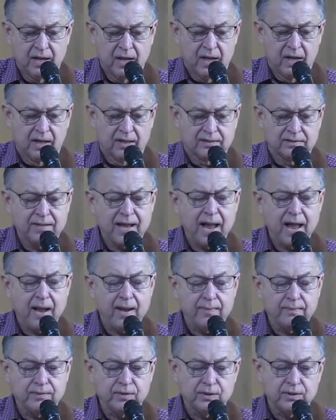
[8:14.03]
A
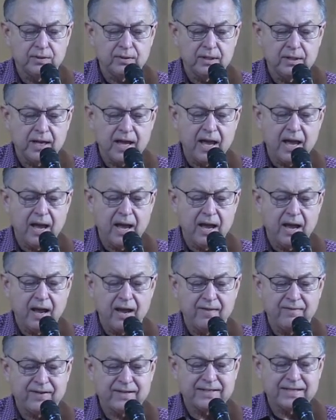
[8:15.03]
time to
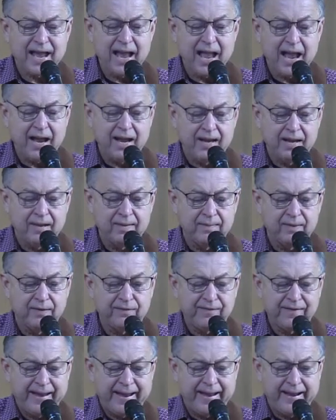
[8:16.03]
love, a time
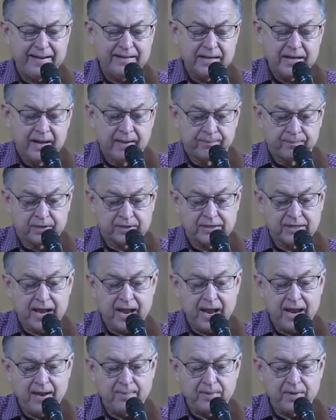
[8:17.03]
of hate, a
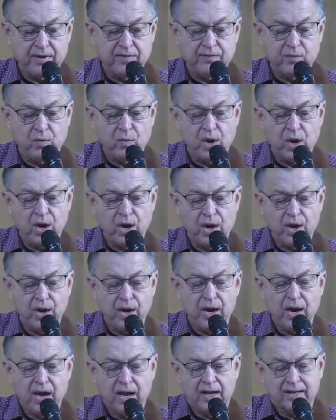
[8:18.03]
time of
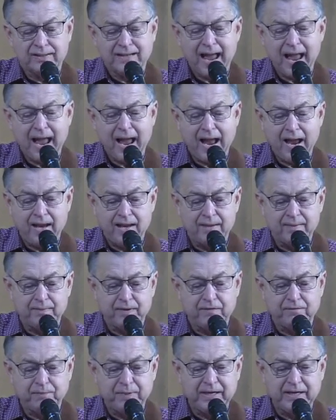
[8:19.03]
war, a time
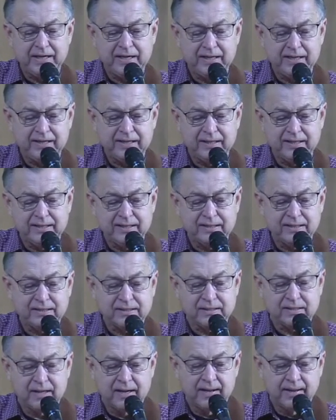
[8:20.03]
of
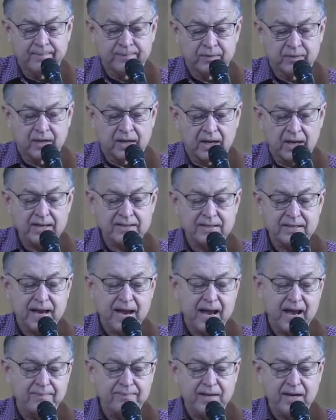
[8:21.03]
peace. A
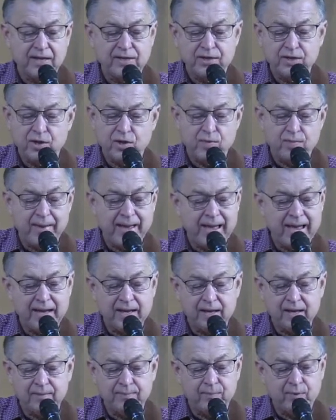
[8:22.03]
time that you
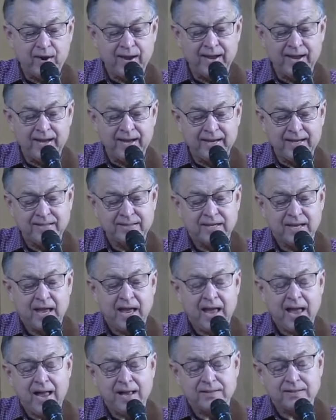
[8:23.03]
may embrace,
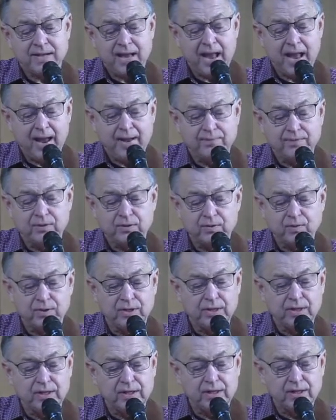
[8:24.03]
a time to
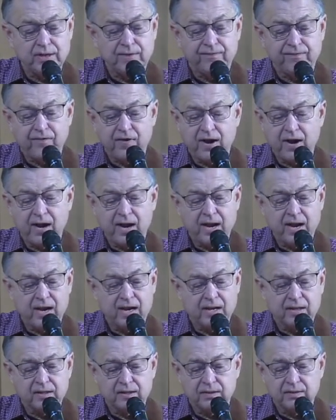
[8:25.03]

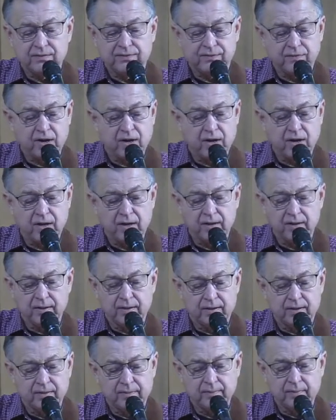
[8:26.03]
refrain
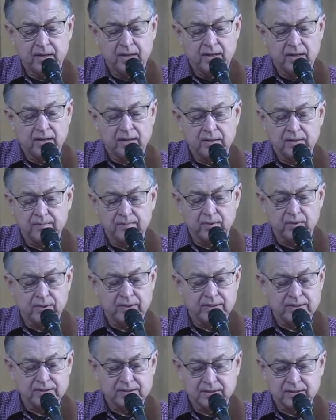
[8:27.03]
from
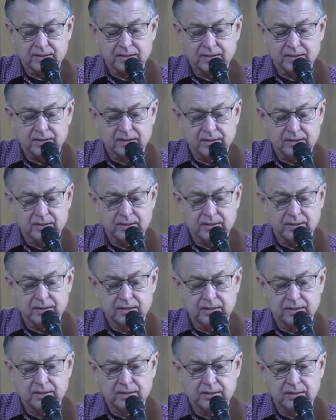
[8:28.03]

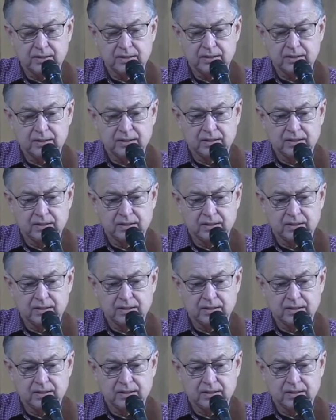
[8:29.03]
embracing.